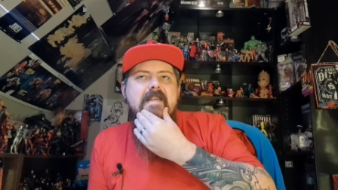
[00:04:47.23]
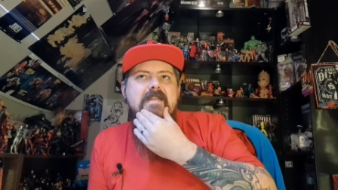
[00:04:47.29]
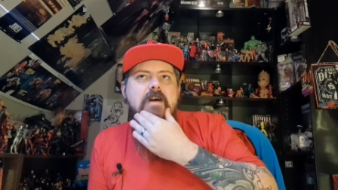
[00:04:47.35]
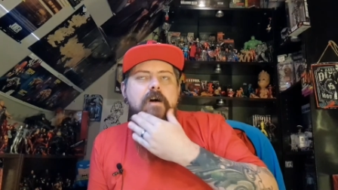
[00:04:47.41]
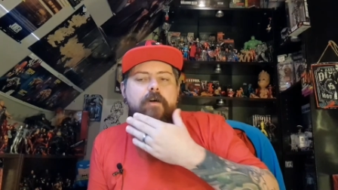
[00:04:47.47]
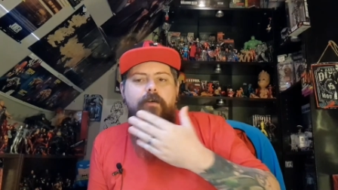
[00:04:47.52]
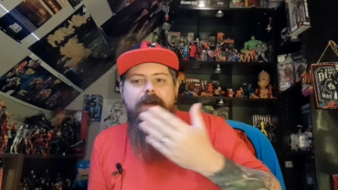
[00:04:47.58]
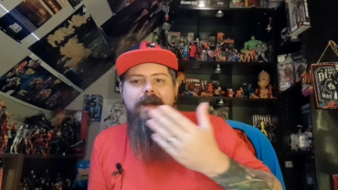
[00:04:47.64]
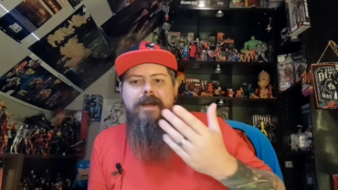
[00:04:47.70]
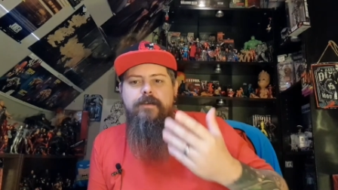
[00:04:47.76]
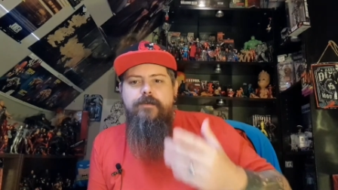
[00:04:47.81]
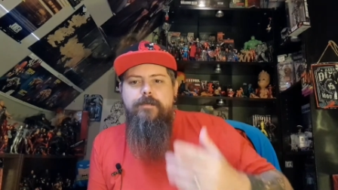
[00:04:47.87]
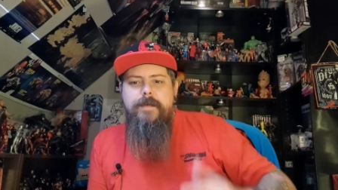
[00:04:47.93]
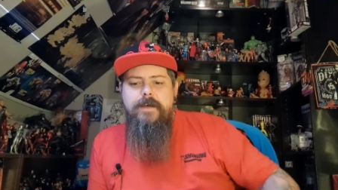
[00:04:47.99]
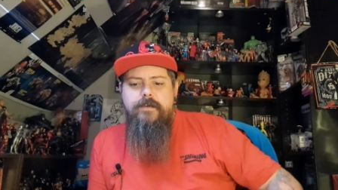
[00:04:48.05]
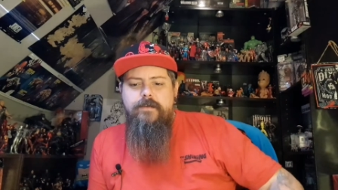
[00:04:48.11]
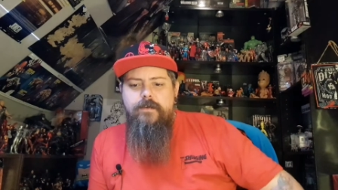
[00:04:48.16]

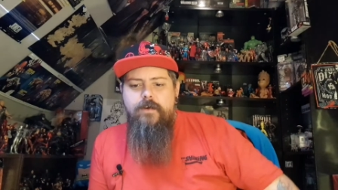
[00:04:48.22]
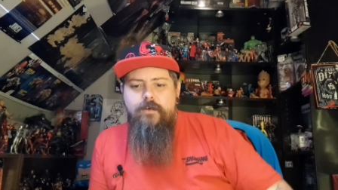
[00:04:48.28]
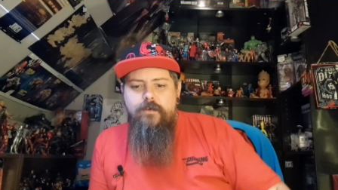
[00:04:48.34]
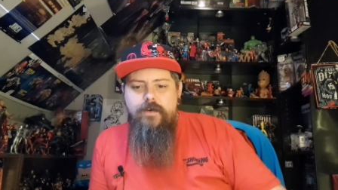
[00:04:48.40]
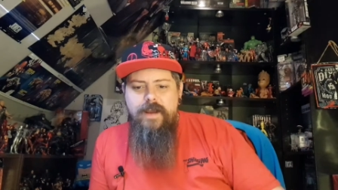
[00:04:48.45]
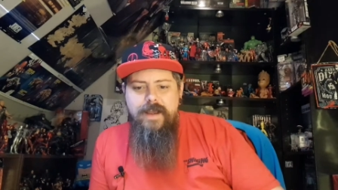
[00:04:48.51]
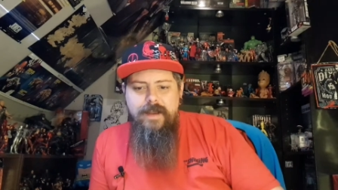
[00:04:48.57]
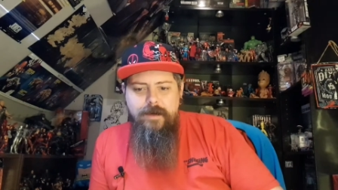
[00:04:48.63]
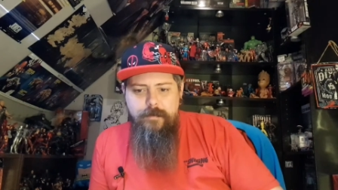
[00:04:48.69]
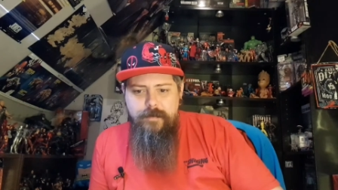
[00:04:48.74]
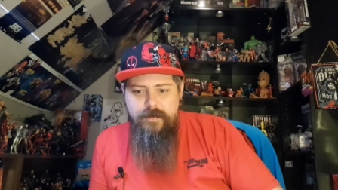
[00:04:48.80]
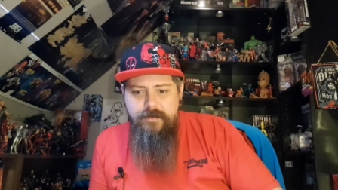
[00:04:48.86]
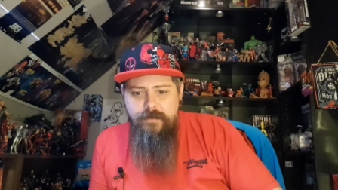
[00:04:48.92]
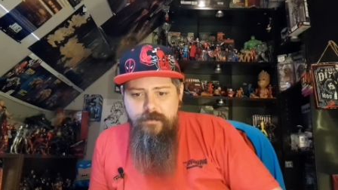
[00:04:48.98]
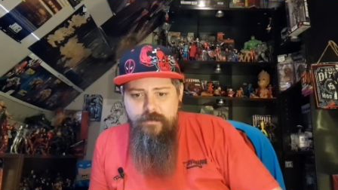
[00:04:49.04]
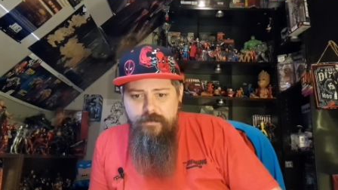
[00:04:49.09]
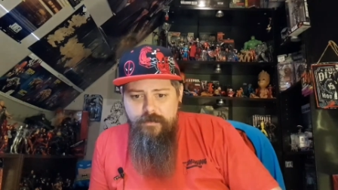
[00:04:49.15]
aspects, the horror
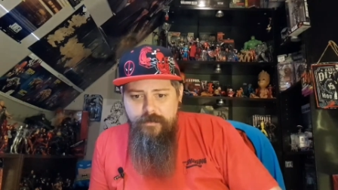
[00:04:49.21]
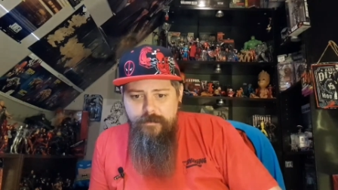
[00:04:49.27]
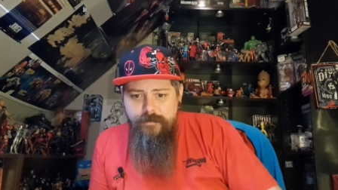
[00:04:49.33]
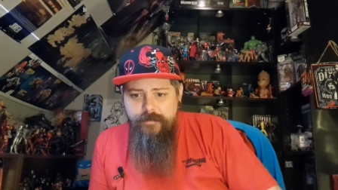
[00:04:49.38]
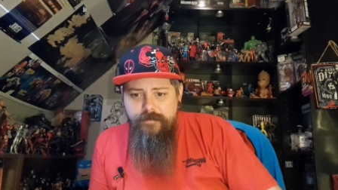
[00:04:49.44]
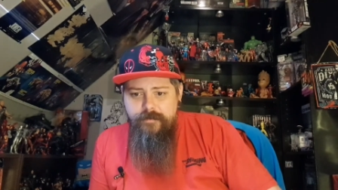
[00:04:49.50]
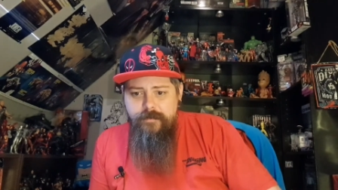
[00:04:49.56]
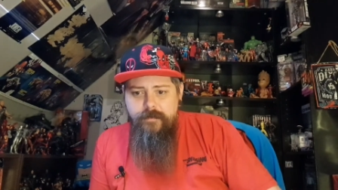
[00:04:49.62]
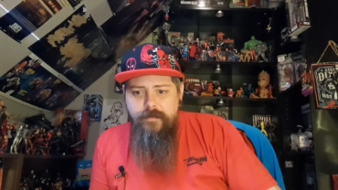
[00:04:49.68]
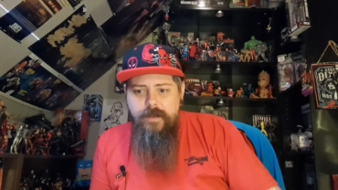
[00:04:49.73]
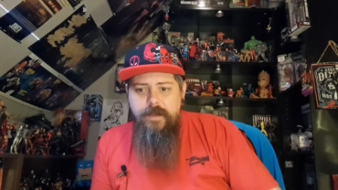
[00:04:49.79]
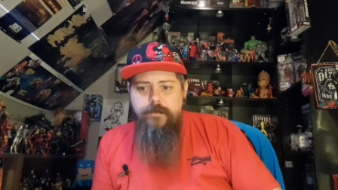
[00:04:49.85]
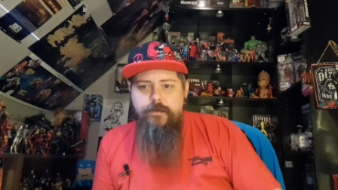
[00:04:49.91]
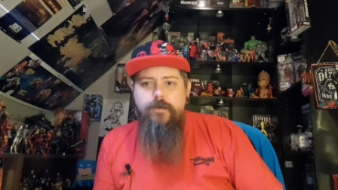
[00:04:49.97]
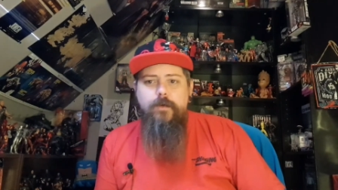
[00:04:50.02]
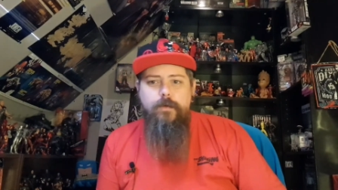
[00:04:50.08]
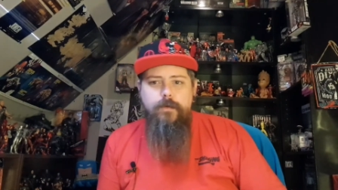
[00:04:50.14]
elements,
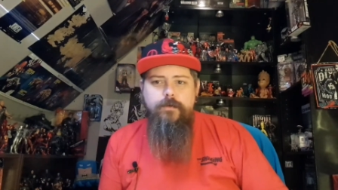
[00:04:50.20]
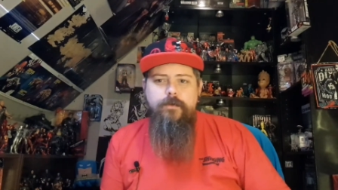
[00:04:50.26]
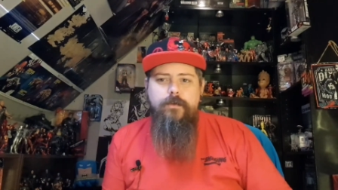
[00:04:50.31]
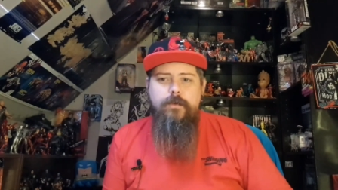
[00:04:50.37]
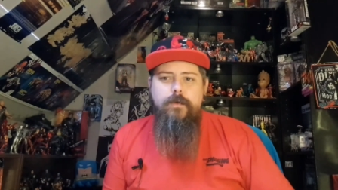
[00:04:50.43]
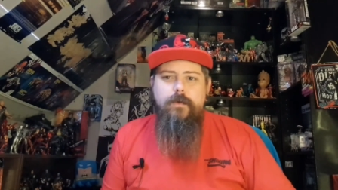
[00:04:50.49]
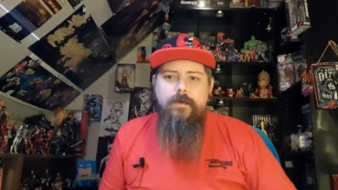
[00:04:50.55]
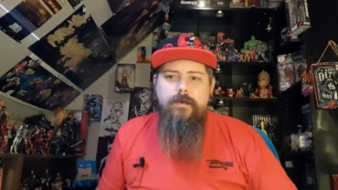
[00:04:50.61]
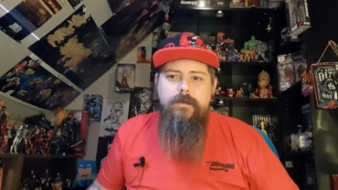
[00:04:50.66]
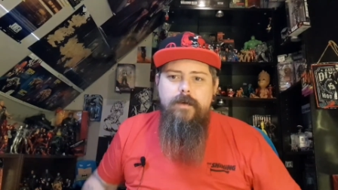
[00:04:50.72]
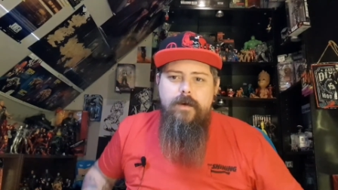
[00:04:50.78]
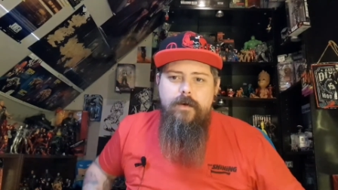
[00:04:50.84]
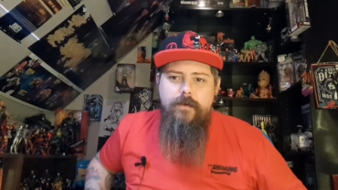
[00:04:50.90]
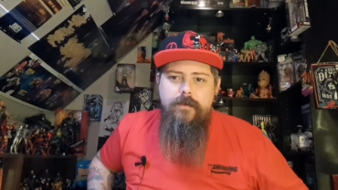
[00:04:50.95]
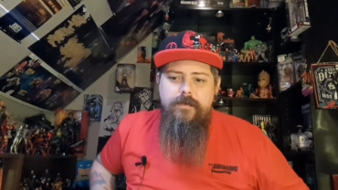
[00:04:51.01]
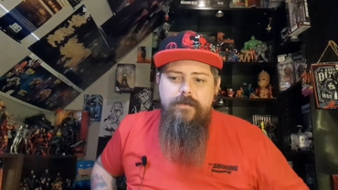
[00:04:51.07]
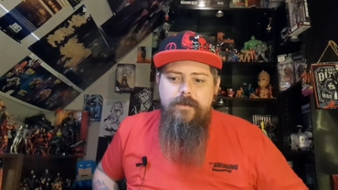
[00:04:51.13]
is an old school
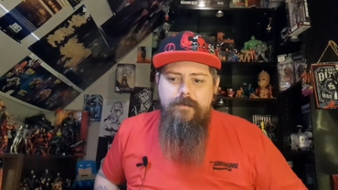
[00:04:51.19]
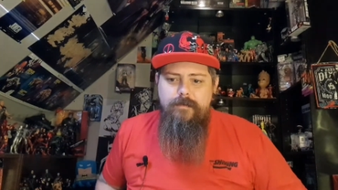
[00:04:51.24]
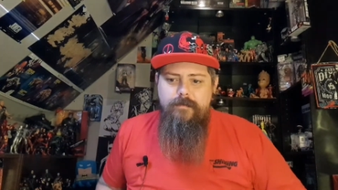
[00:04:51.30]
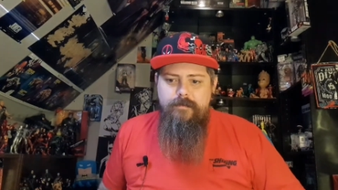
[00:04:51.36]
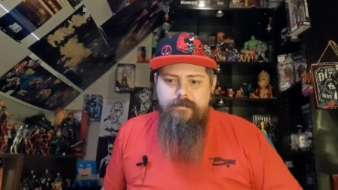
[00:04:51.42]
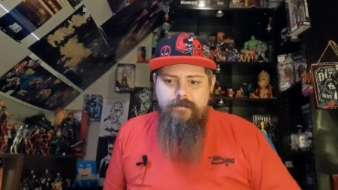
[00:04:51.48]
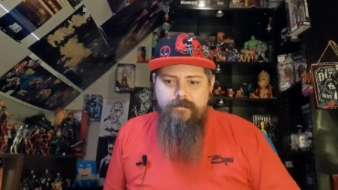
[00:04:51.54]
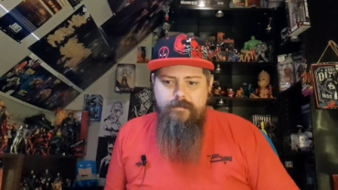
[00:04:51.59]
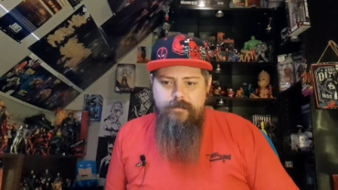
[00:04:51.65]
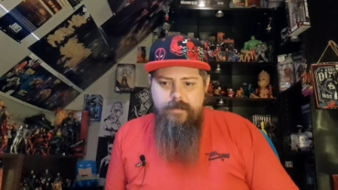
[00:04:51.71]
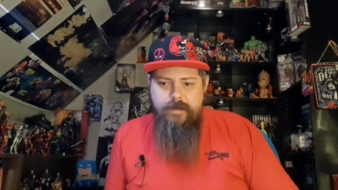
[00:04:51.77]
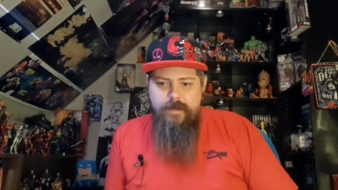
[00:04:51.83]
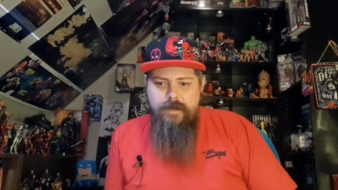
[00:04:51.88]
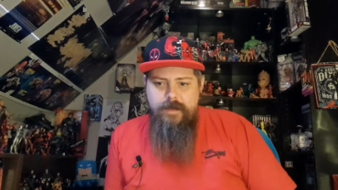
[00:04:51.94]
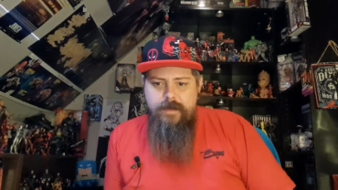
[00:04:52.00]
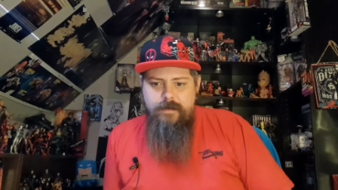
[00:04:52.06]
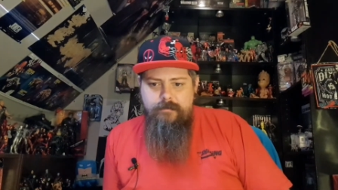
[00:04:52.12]
horror film.
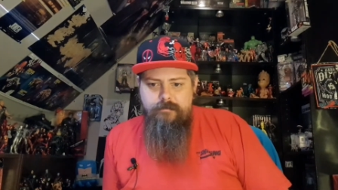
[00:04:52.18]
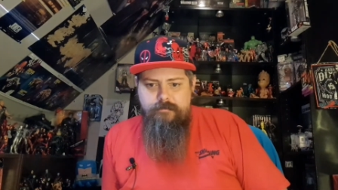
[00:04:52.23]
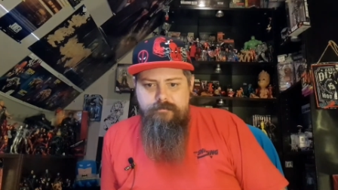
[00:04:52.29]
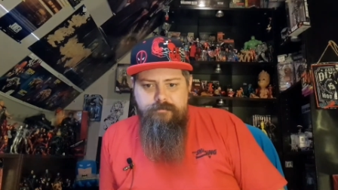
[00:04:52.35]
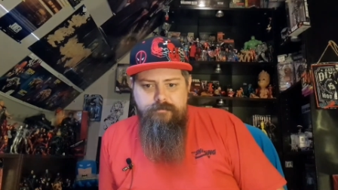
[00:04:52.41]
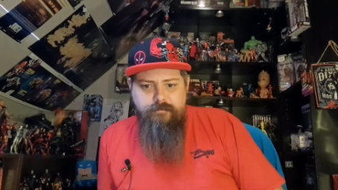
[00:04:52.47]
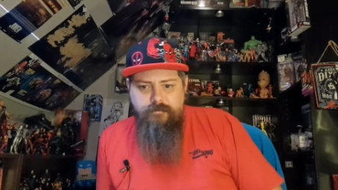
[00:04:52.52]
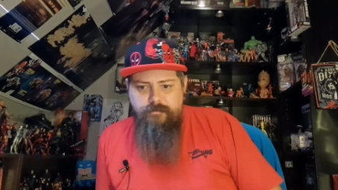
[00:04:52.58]
Doesn't